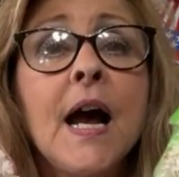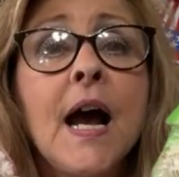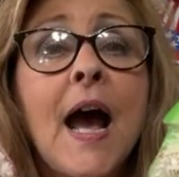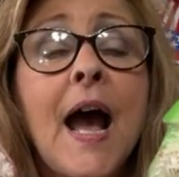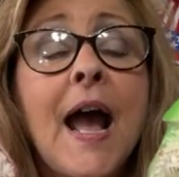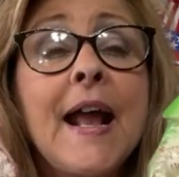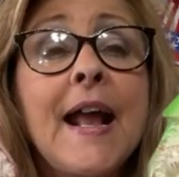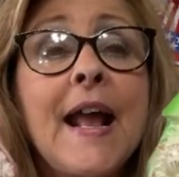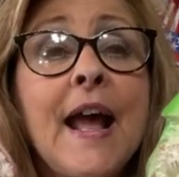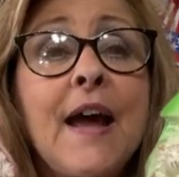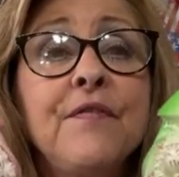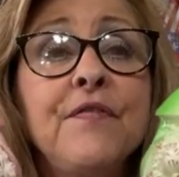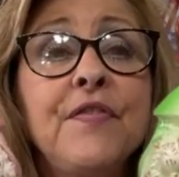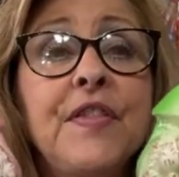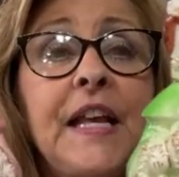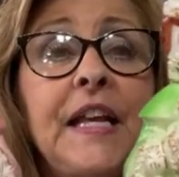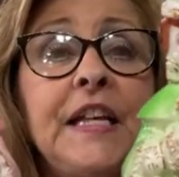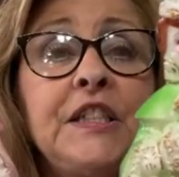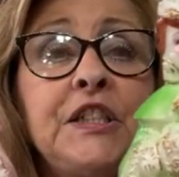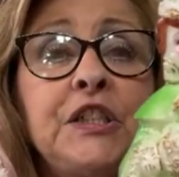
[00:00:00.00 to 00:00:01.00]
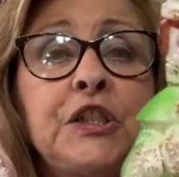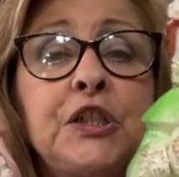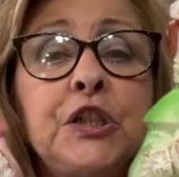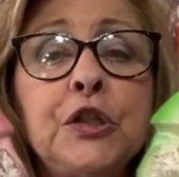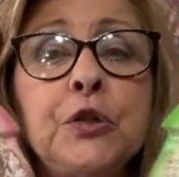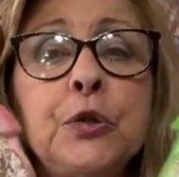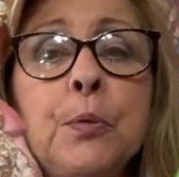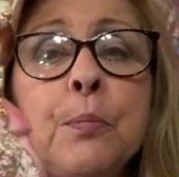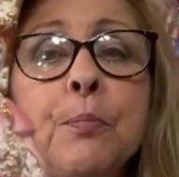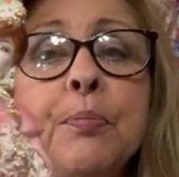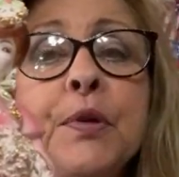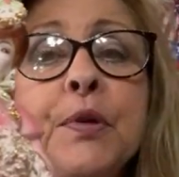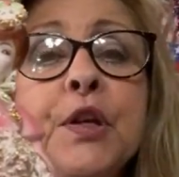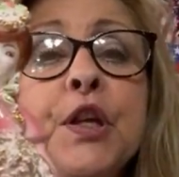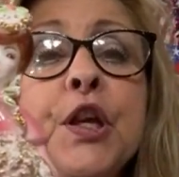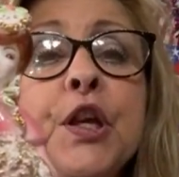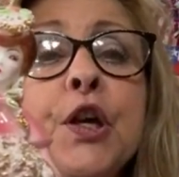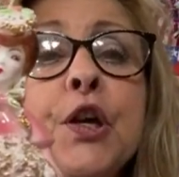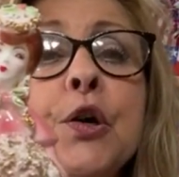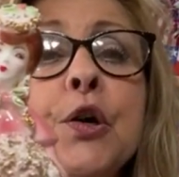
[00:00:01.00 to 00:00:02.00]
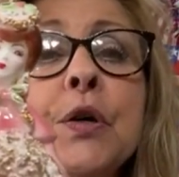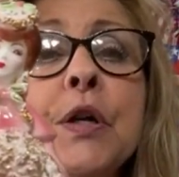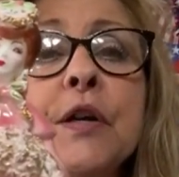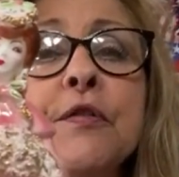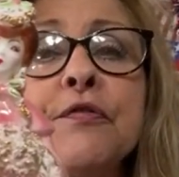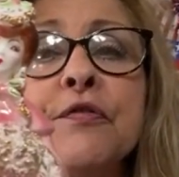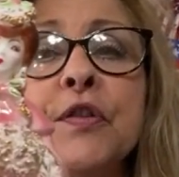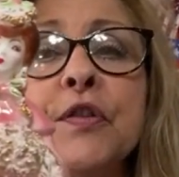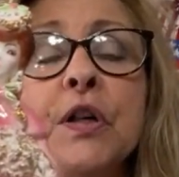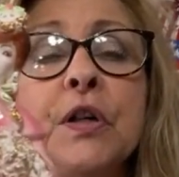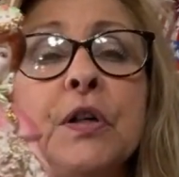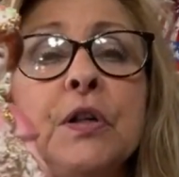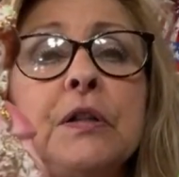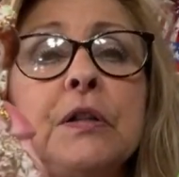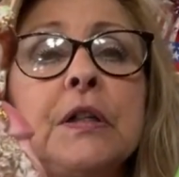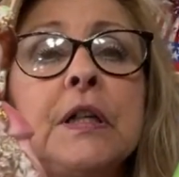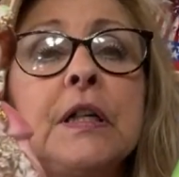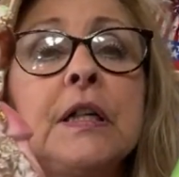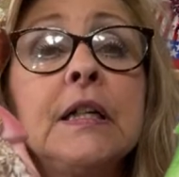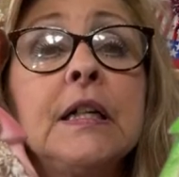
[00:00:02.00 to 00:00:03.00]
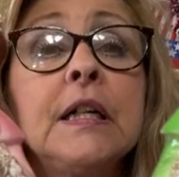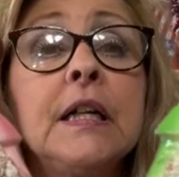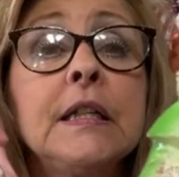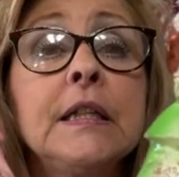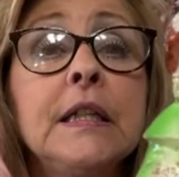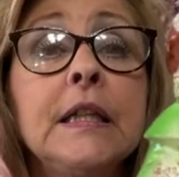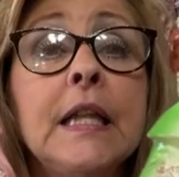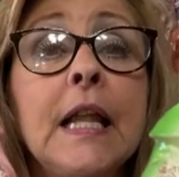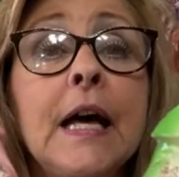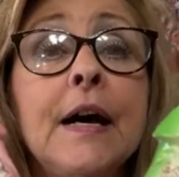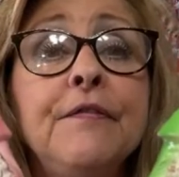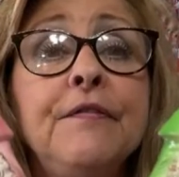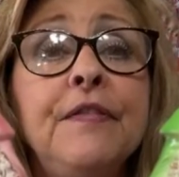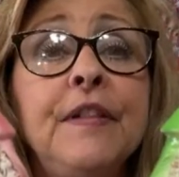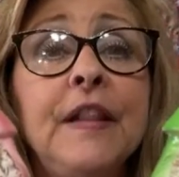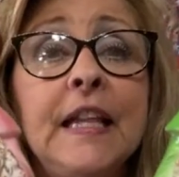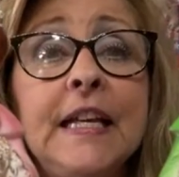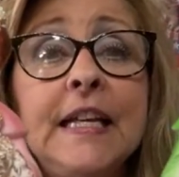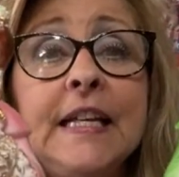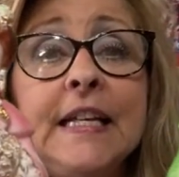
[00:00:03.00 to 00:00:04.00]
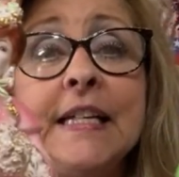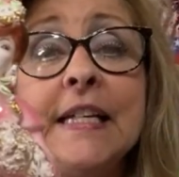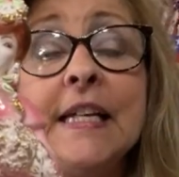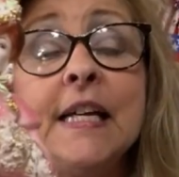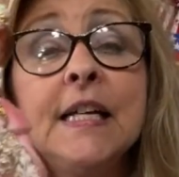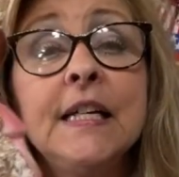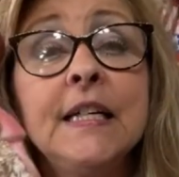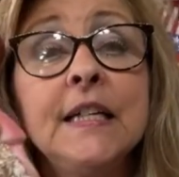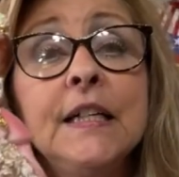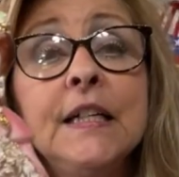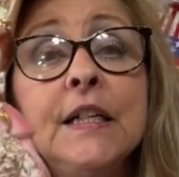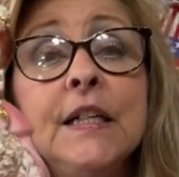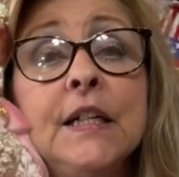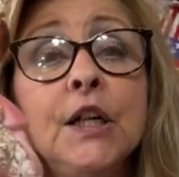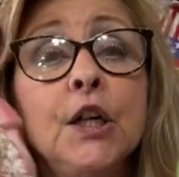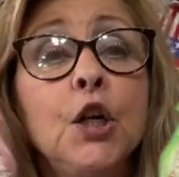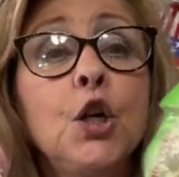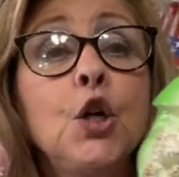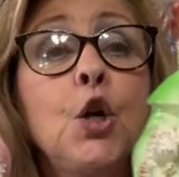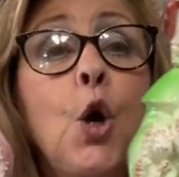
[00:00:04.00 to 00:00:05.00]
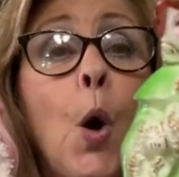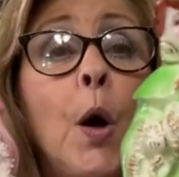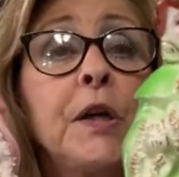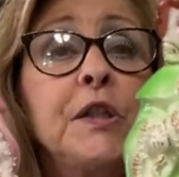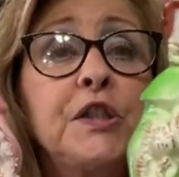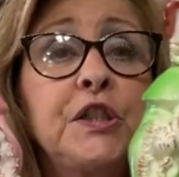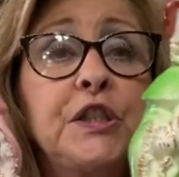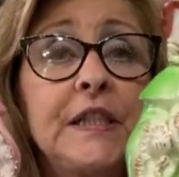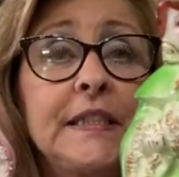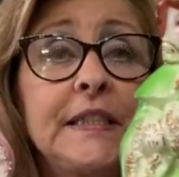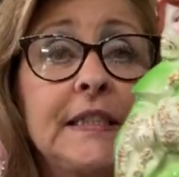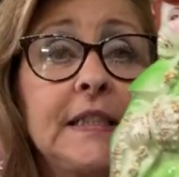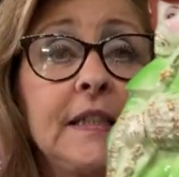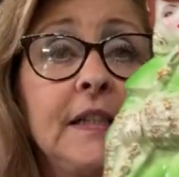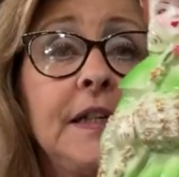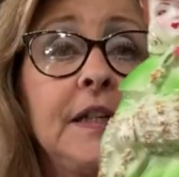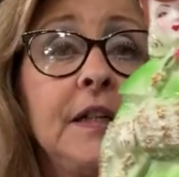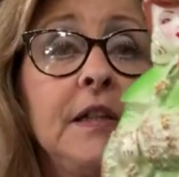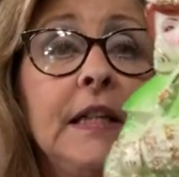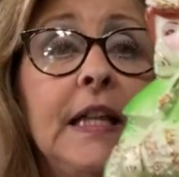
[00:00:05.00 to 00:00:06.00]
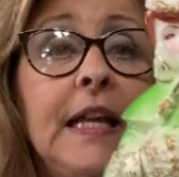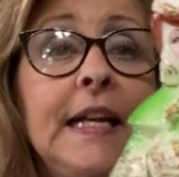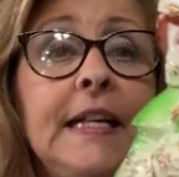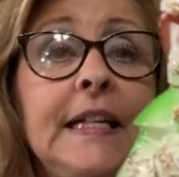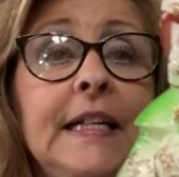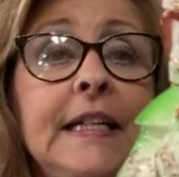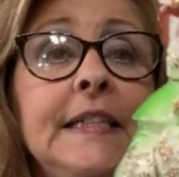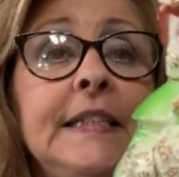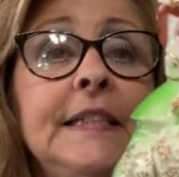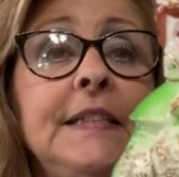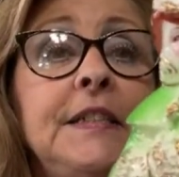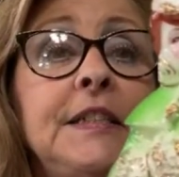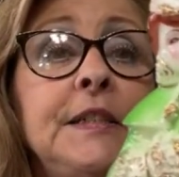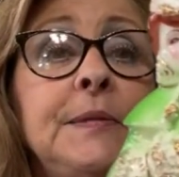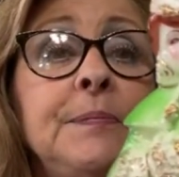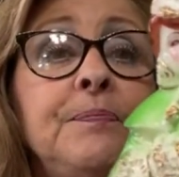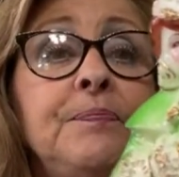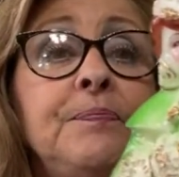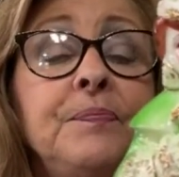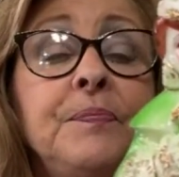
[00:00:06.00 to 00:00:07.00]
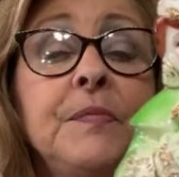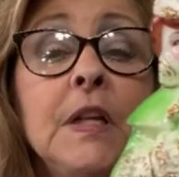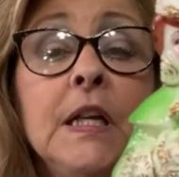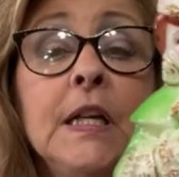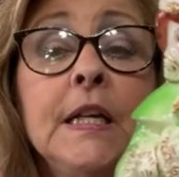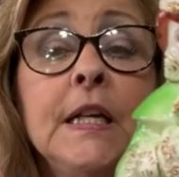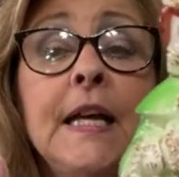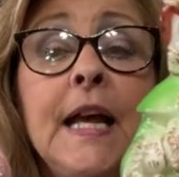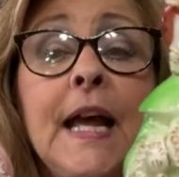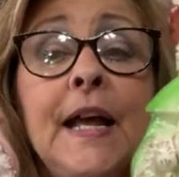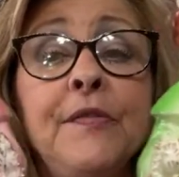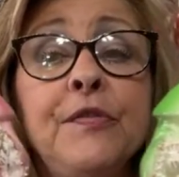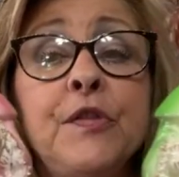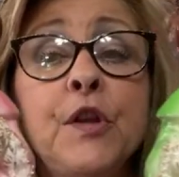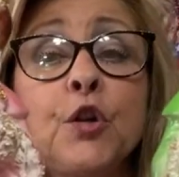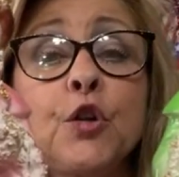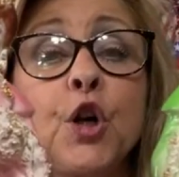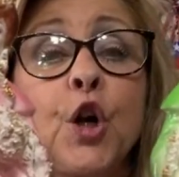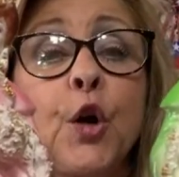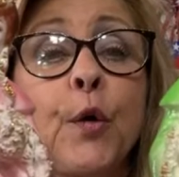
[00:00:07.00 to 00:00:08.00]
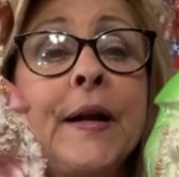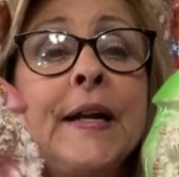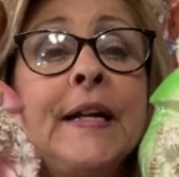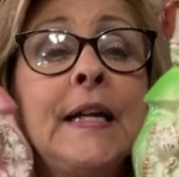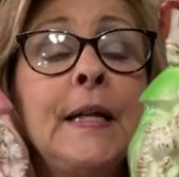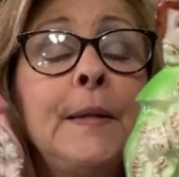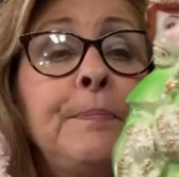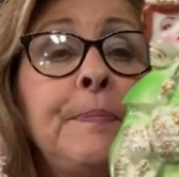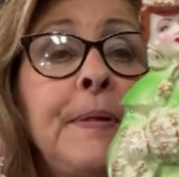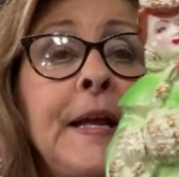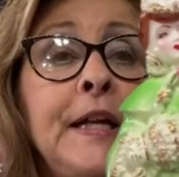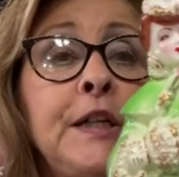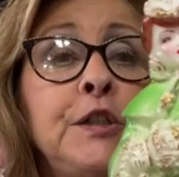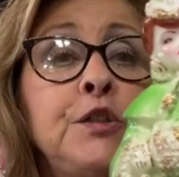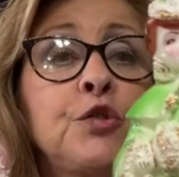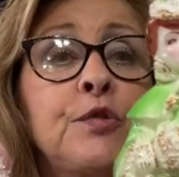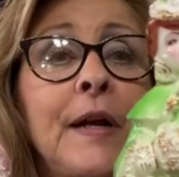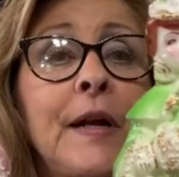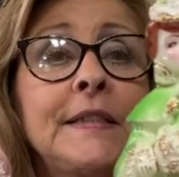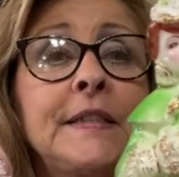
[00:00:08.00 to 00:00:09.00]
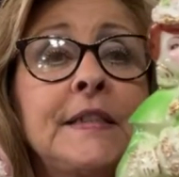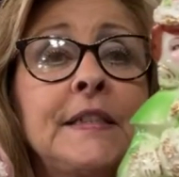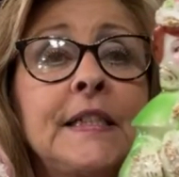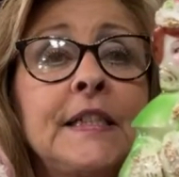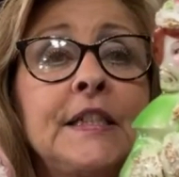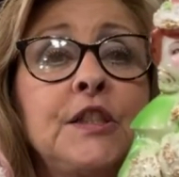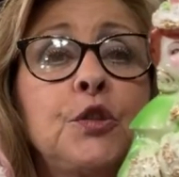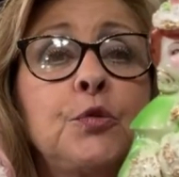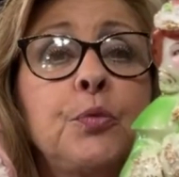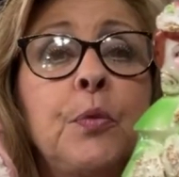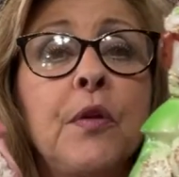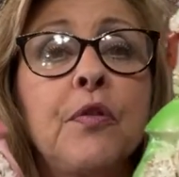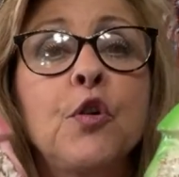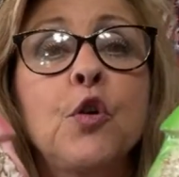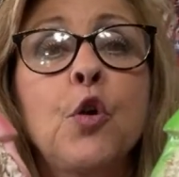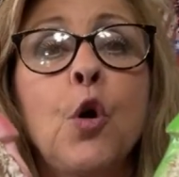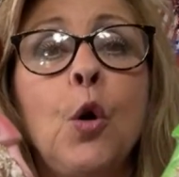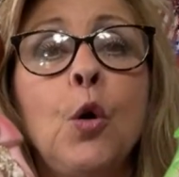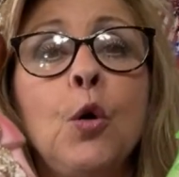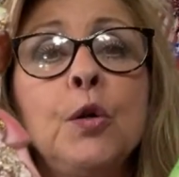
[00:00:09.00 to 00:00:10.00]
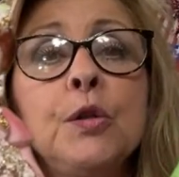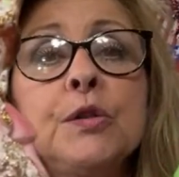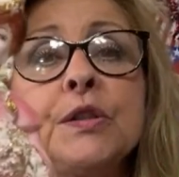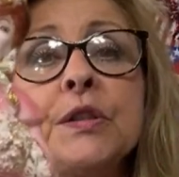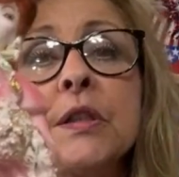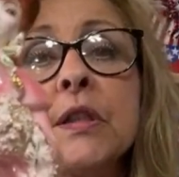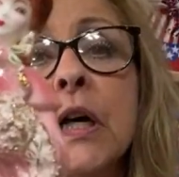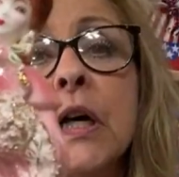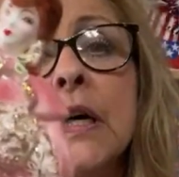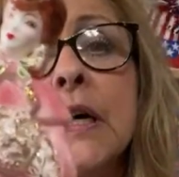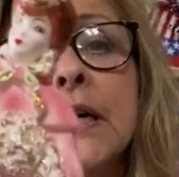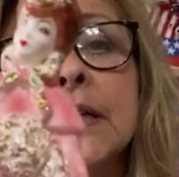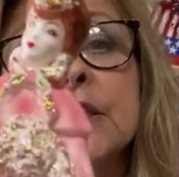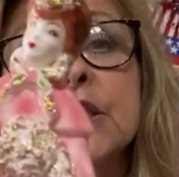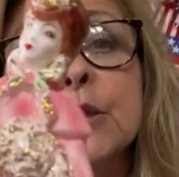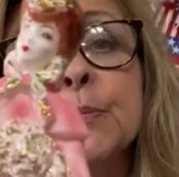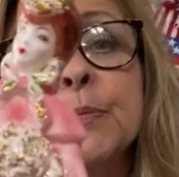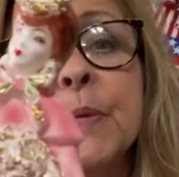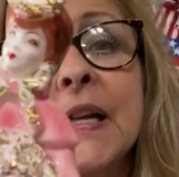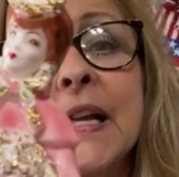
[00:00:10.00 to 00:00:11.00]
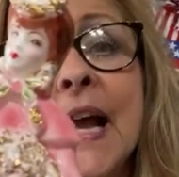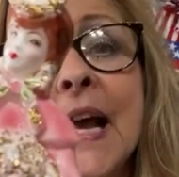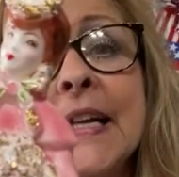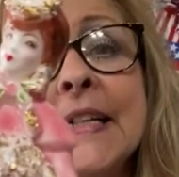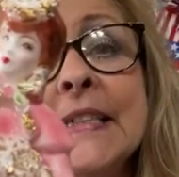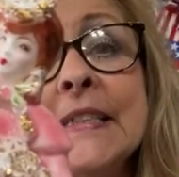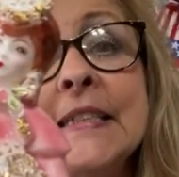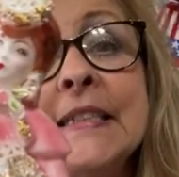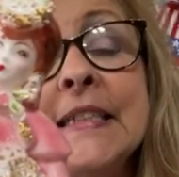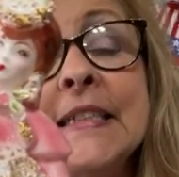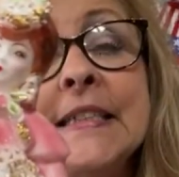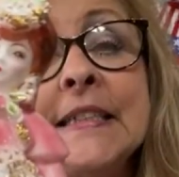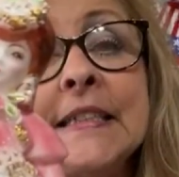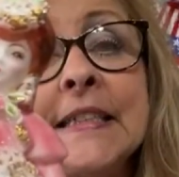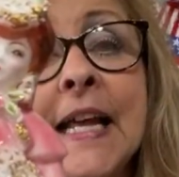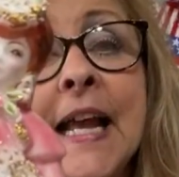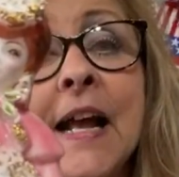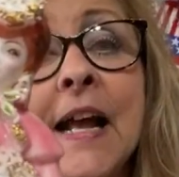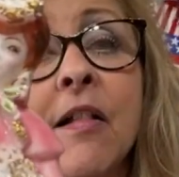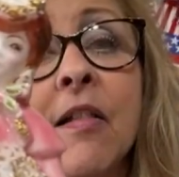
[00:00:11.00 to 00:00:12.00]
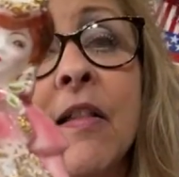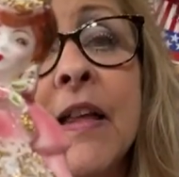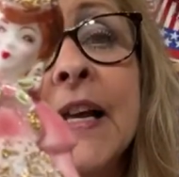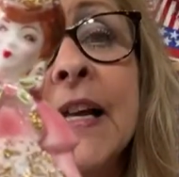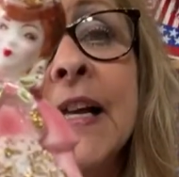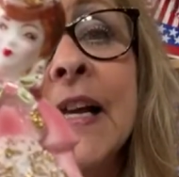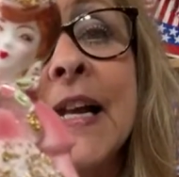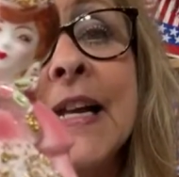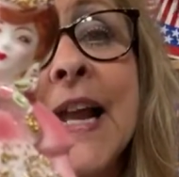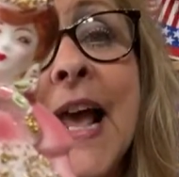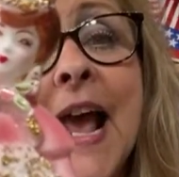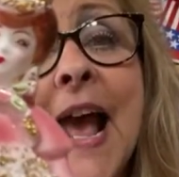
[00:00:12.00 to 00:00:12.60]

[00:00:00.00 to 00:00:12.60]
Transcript: I have these two beautiful, lovely, gorgeous little ladies. And they're green and pink dresses with gold uh, spaghetti detailing and